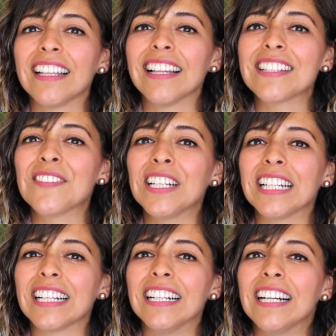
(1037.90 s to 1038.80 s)
that's
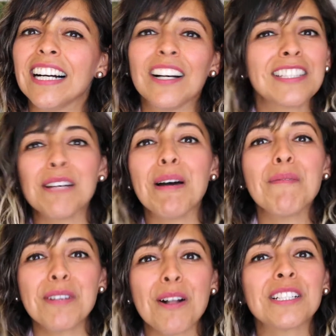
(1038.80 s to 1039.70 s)
funny. Somehow
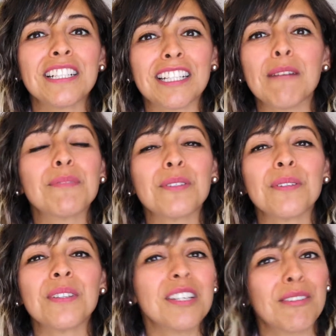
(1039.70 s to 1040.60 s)
we all did come
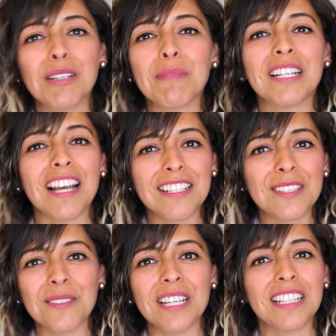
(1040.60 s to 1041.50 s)
to the agreement as
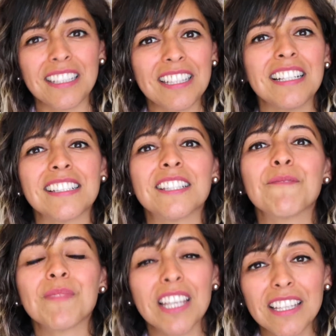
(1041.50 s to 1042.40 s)
to like these
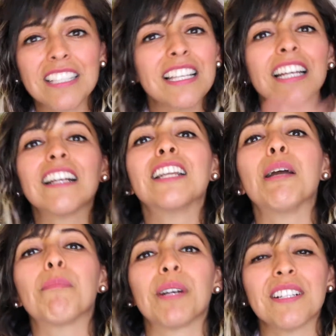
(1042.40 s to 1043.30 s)
like
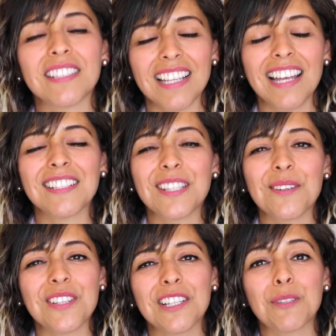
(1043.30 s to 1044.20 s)
numbers. And so
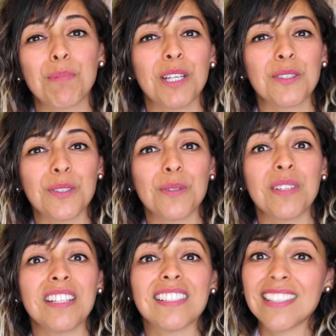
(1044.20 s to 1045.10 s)
she speaks to
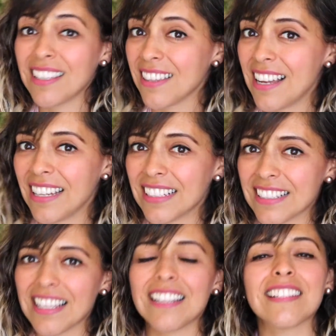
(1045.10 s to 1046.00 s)
these
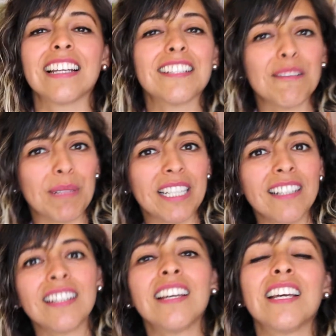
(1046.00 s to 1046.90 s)
deadlines that,
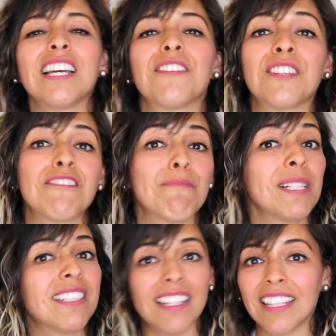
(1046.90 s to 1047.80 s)
gentlemen, if you have
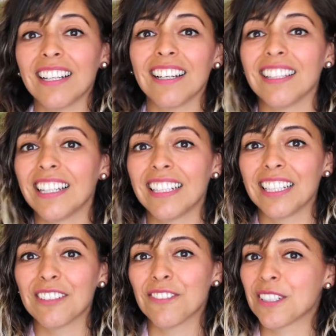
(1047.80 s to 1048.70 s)
been dating a
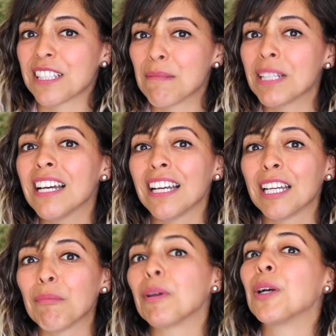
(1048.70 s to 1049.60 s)
lady for some
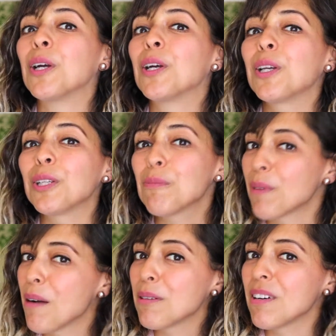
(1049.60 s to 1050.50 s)
time, you
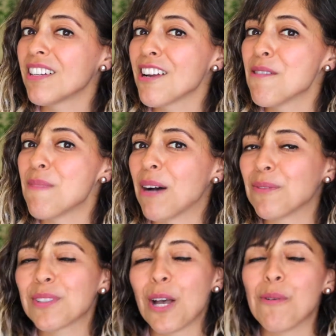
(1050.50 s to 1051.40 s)
probably want to know
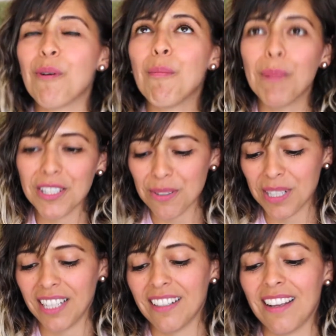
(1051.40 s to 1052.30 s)
about. So must
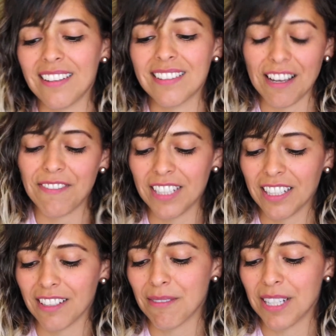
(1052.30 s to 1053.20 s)
read, definitely
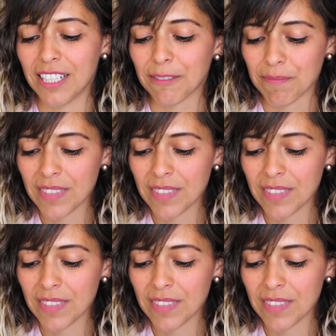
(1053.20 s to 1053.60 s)
a good one.